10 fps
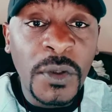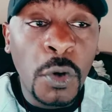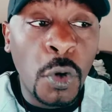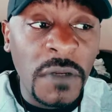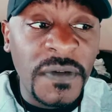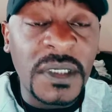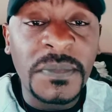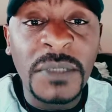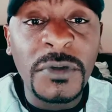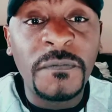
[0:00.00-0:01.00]
Or even
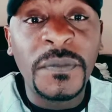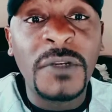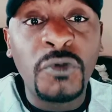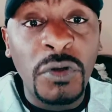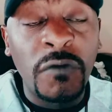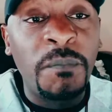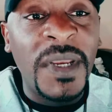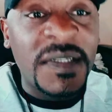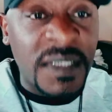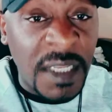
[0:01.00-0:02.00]
sometimes you've met